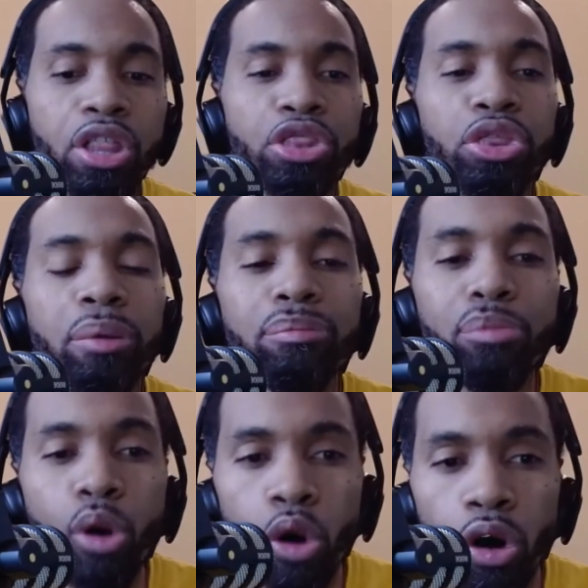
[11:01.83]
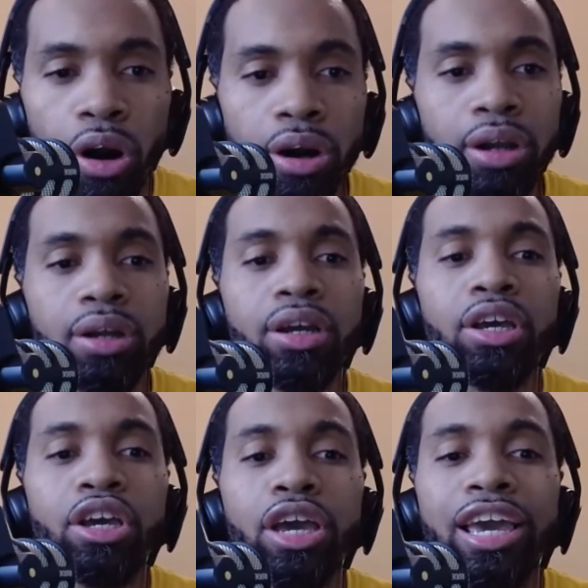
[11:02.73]
the more
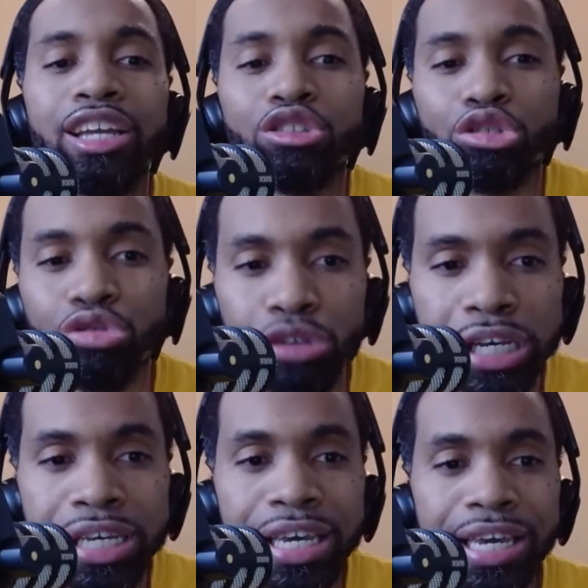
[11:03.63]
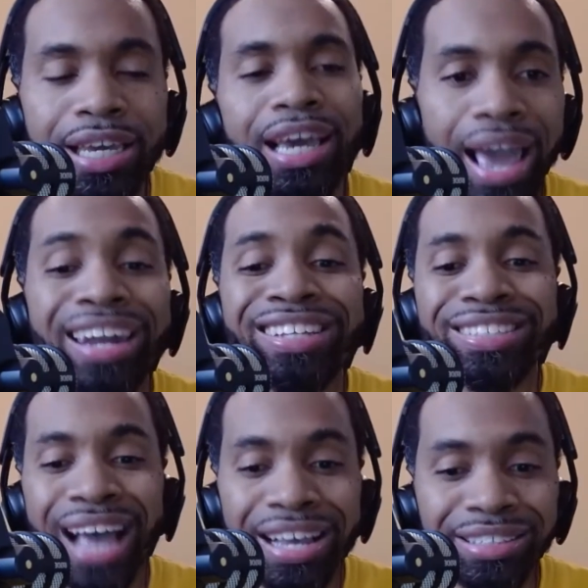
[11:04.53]
intriguing and
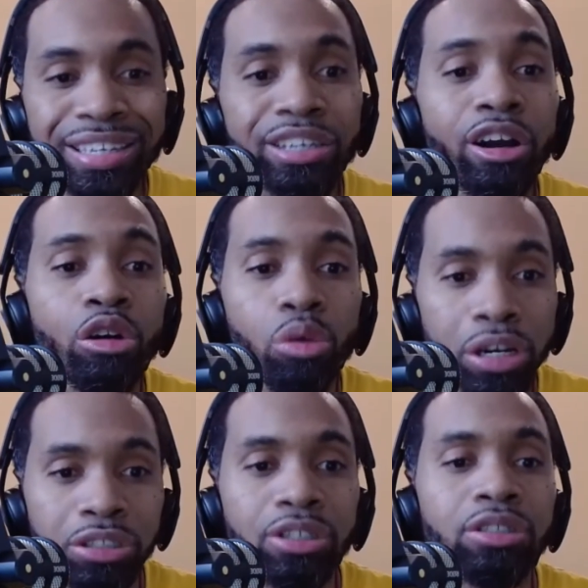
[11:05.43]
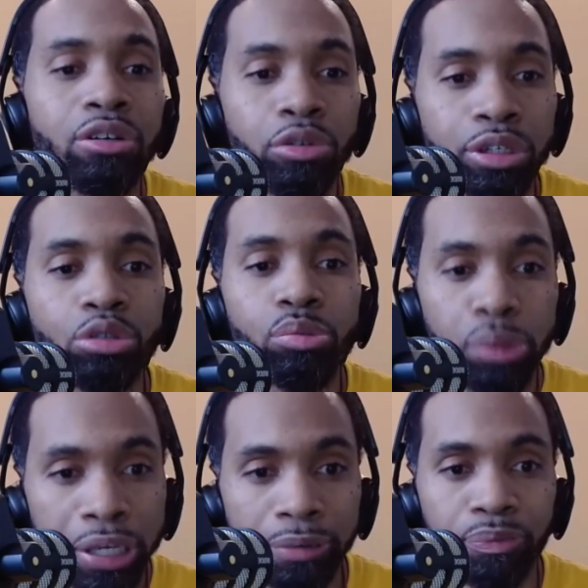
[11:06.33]
enticing your questions are going to
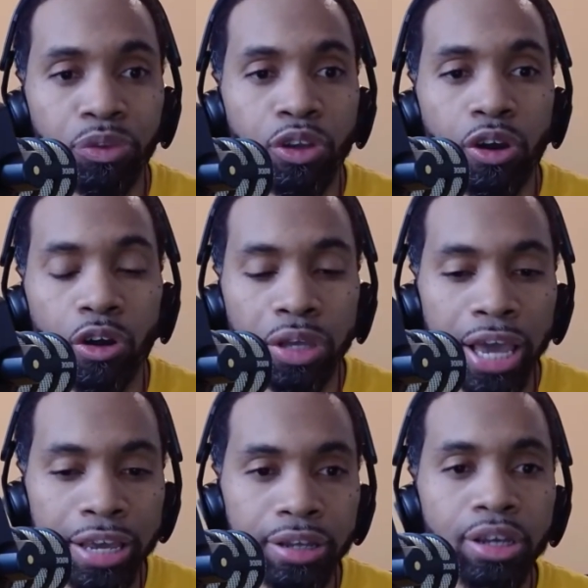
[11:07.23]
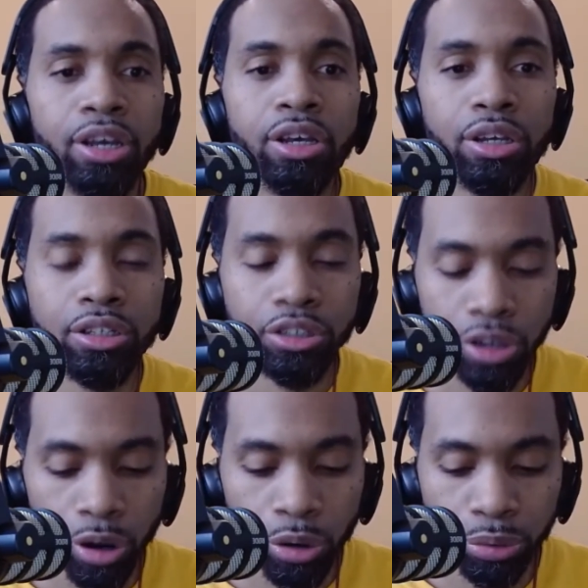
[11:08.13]
be. Okay.
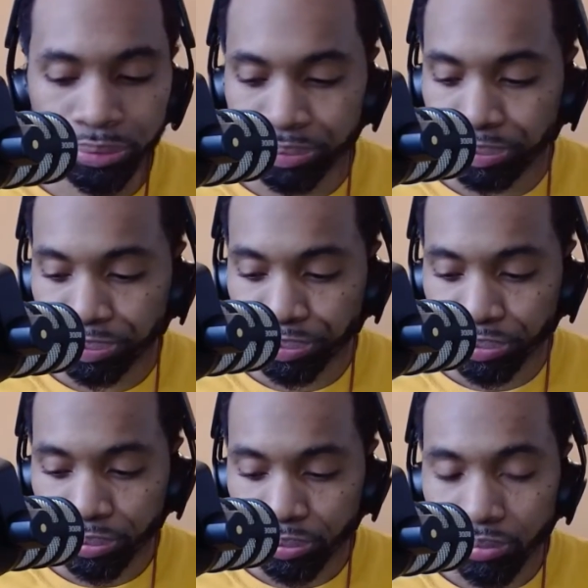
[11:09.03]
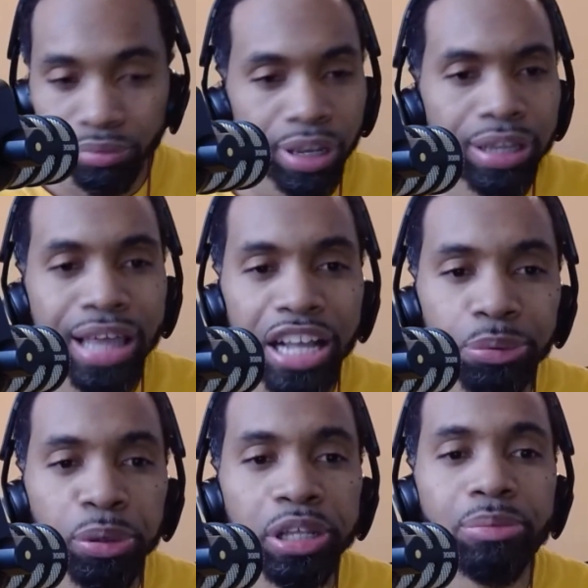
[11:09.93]
So that's
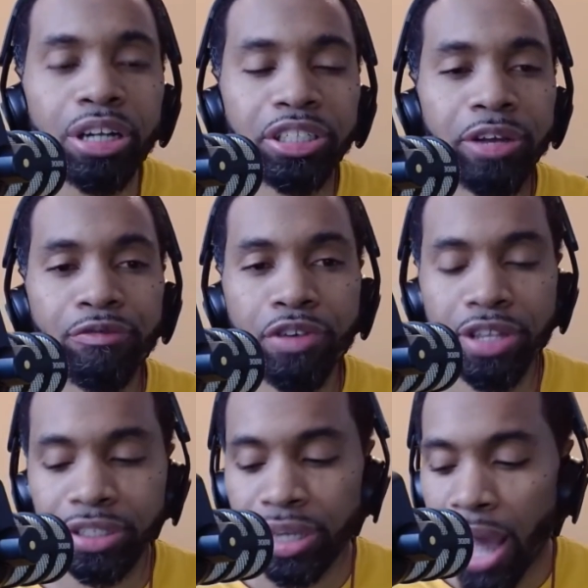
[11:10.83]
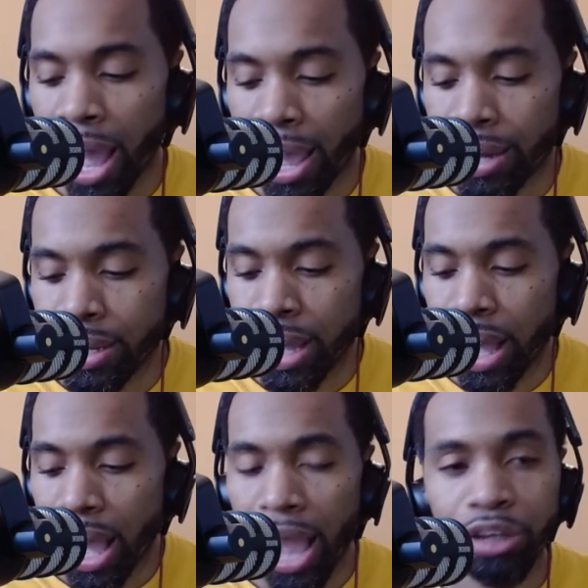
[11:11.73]
pretty much it for this guide.
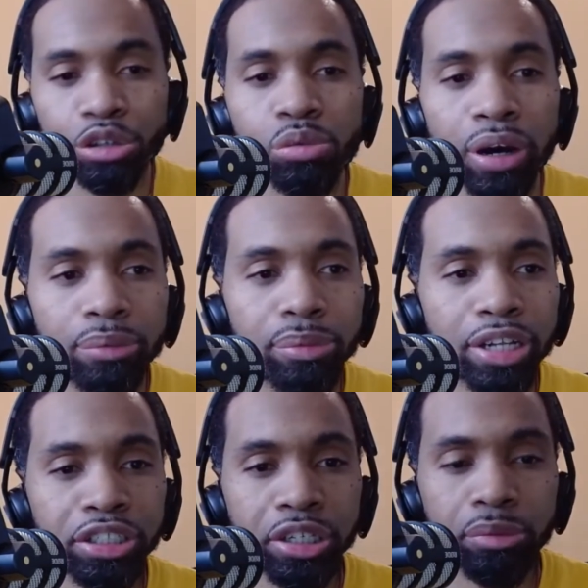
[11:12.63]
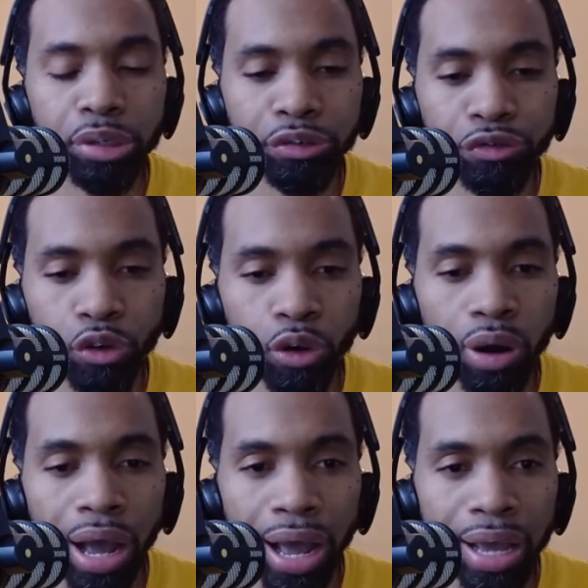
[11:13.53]
I do want to mention
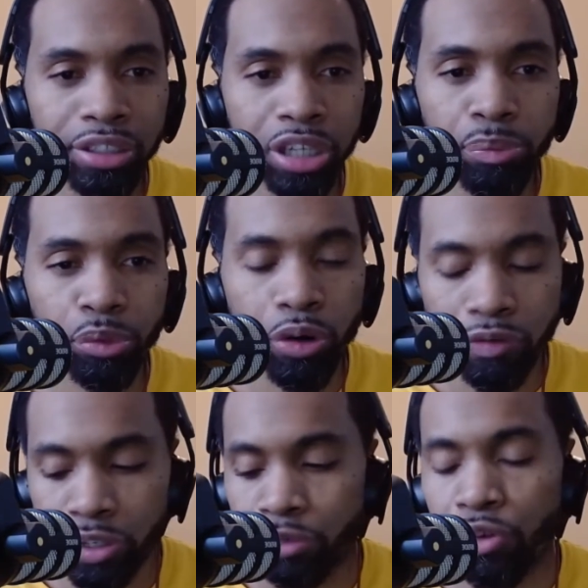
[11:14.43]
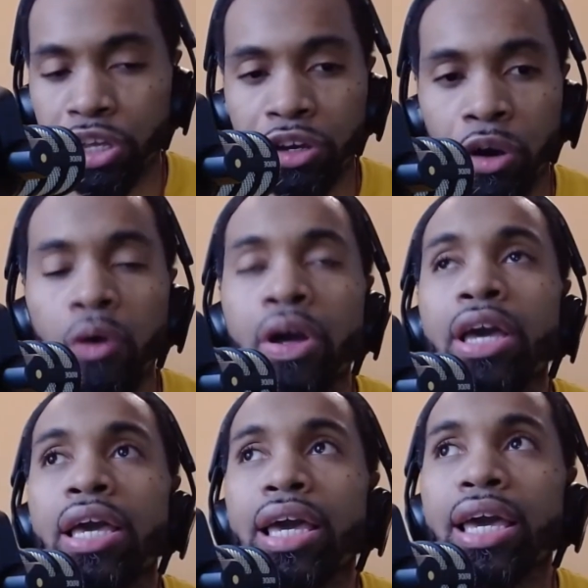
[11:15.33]
before I jump off this video
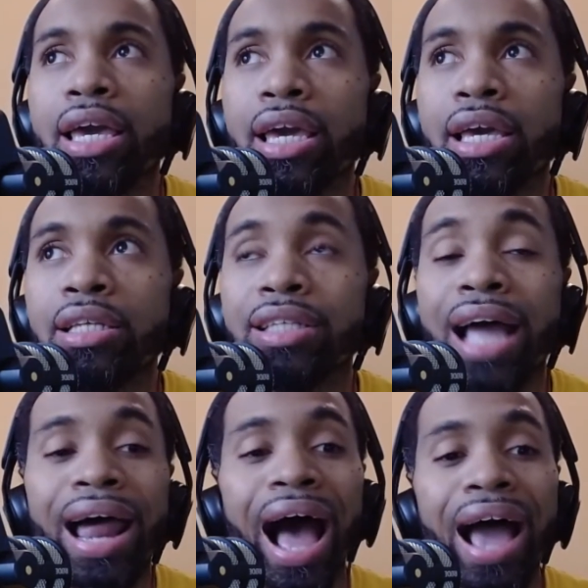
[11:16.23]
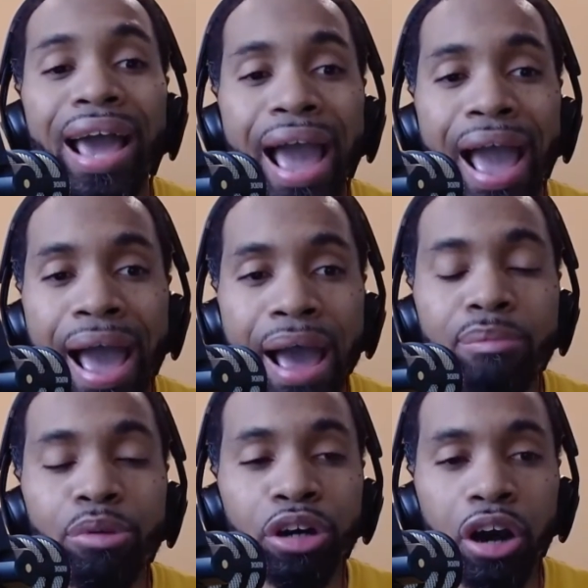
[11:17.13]
is that I
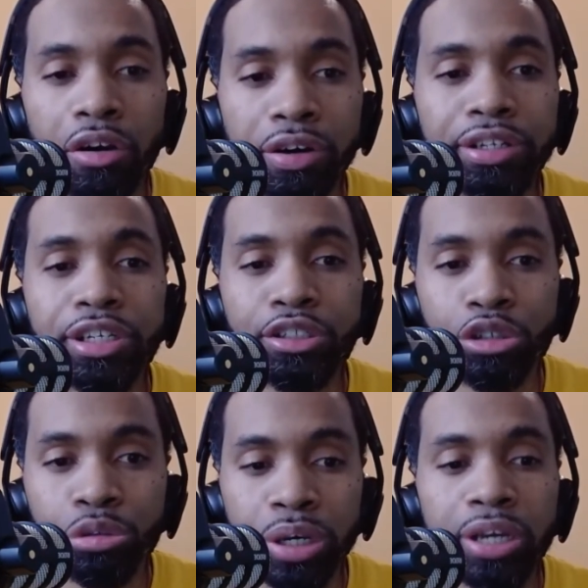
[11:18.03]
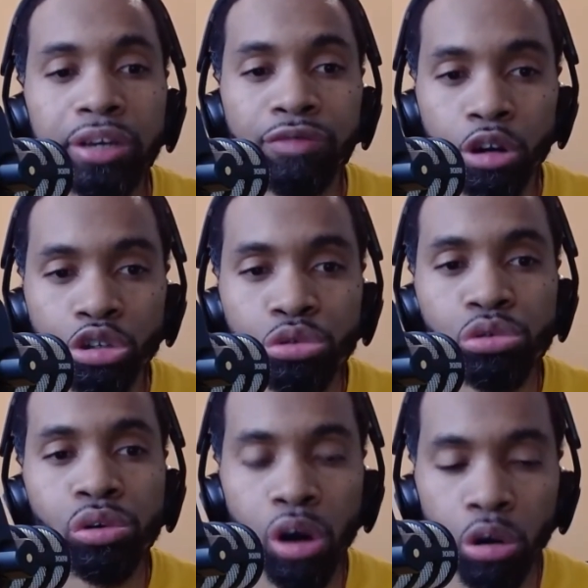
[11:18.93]
am currently doing
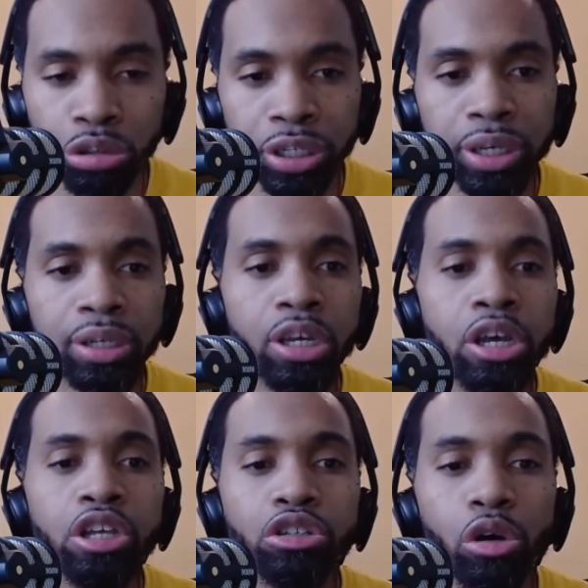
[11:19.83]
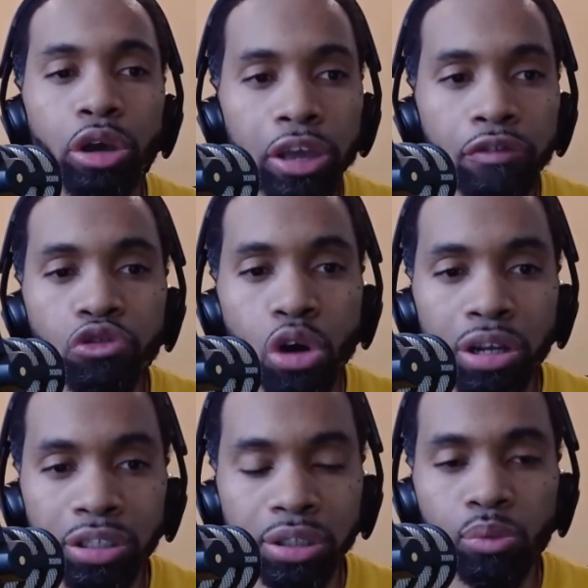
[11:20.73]
virtual coaching. So if you
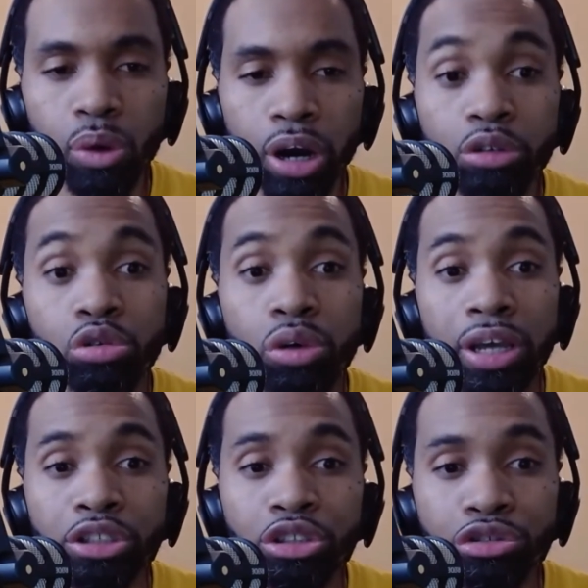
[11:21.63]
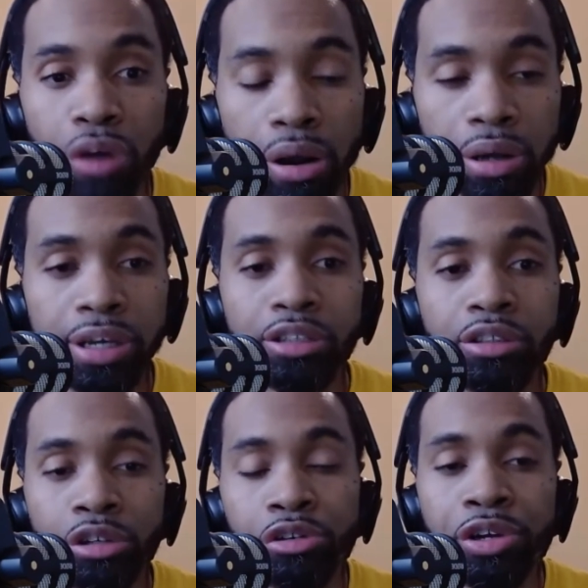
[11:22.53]
are someone who is struggling
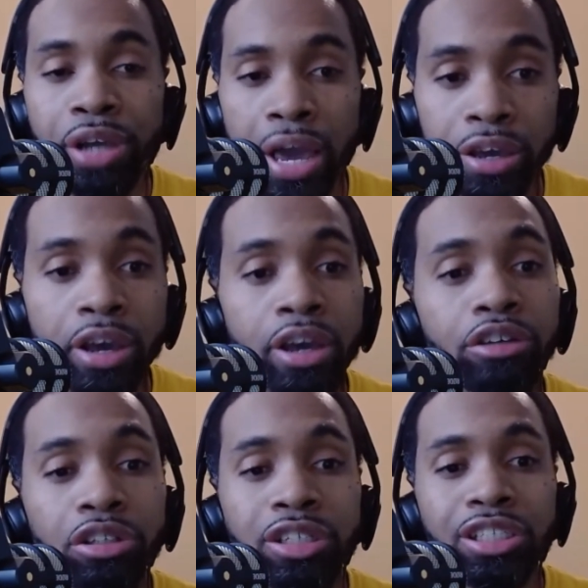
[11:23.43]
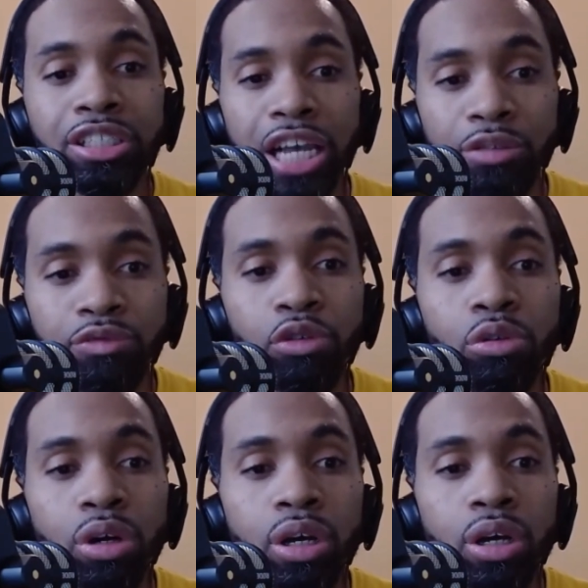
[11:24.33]
to create your
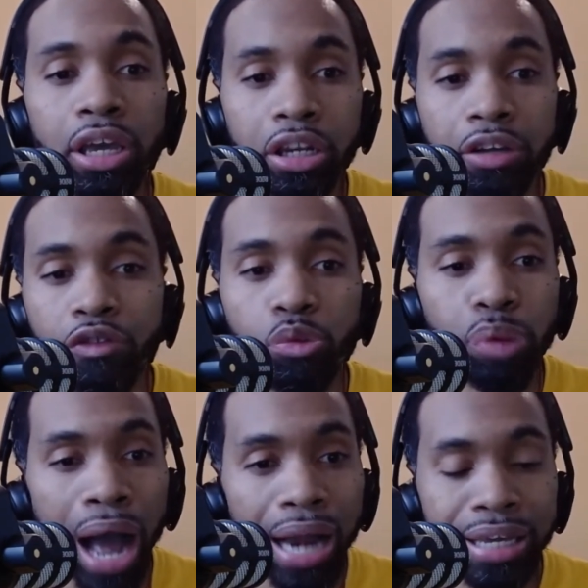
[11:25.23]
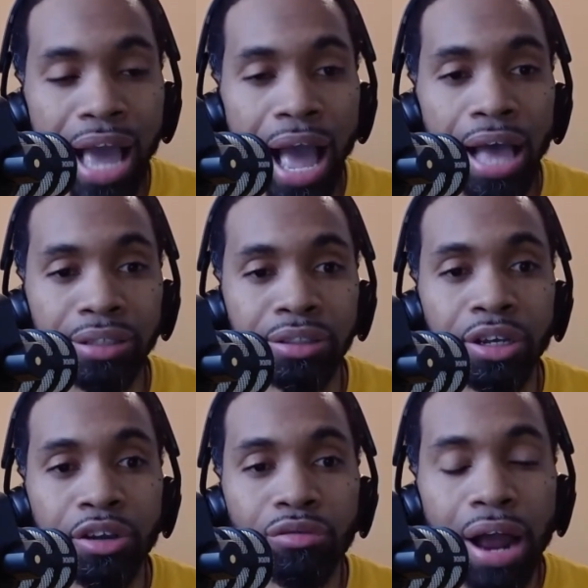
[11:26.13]
successful interview podcast,
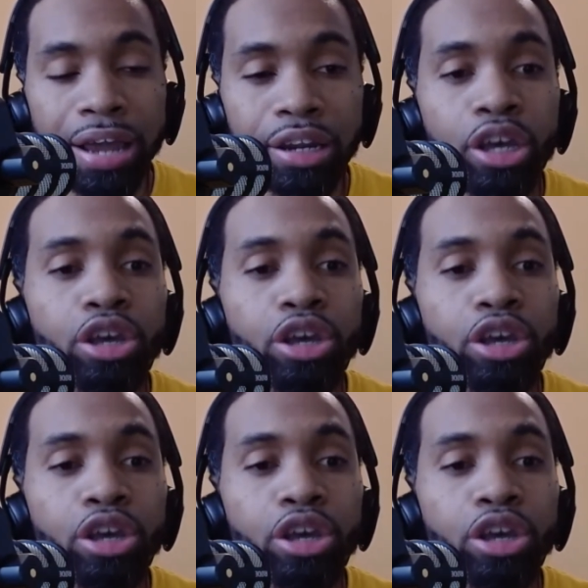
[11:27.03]
right?